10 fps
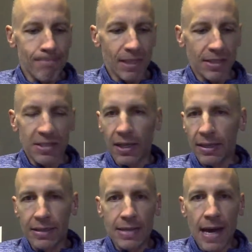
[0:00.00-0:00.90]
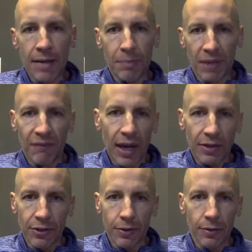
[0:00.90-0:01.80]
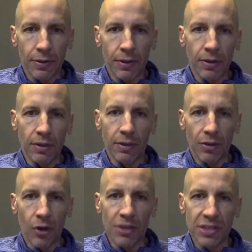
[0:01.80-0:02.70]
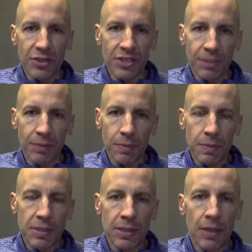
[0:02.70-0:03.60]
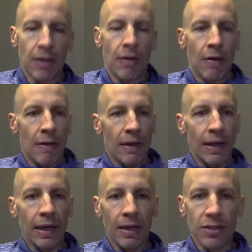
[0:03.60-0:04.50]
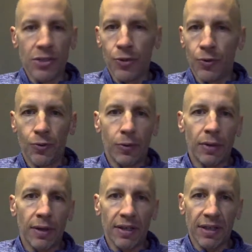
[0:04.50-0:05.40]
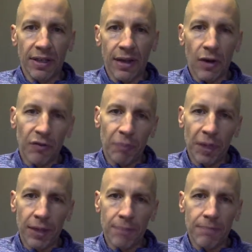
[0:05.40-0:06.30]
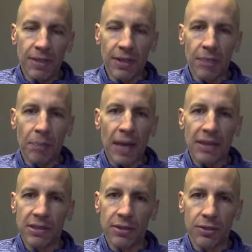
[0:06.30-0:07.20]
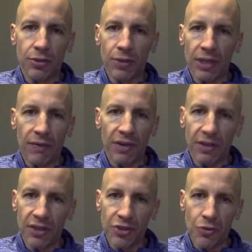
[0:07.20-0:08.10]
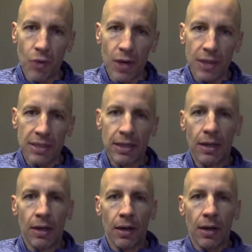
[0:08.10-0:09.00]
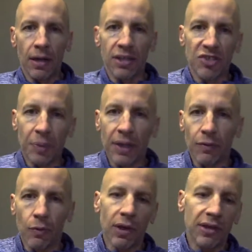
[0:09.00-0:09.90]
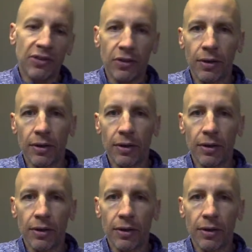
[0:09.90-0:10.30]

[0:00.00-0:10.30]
it's likely not a big factor in causing your symptoms, and you can get out of pain and get back to doing everything that you want, despite what